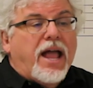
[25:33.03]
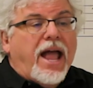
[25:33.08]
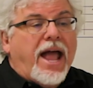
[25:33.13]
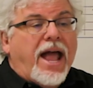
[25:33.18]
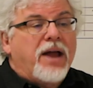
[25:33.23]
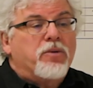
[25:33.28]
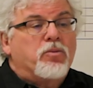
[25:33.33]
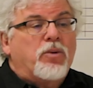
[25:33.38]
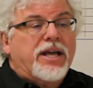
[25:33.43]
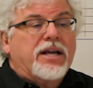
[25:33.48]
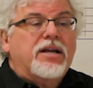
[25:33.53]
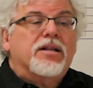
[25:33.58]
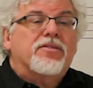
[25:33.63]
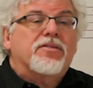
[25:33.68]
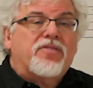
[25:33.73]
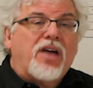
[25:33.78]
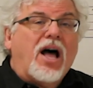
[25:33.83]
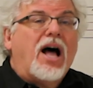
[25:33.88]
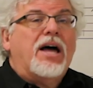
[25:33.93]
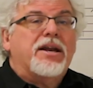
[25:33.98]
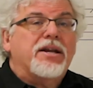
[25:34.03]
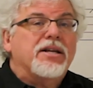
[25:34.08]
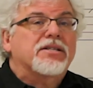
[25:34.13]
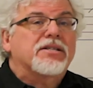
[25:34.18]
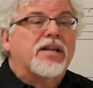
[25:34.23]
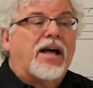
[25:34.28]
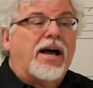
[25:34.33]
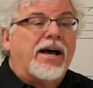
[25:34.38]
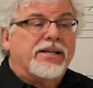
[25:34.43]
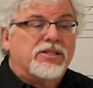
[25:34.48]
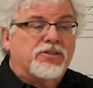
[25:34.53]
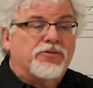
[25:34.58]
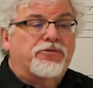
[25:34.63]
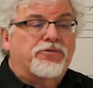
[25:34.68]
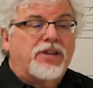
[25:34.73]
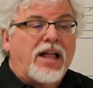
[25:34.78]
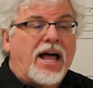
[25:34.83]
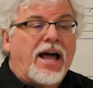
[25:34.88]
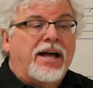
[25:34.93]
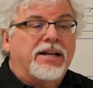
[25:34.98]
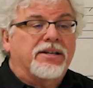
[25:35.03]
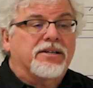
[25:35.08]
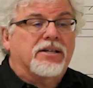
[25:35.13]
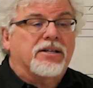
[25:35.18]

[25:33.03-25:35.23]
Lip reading: And we can tonicize flat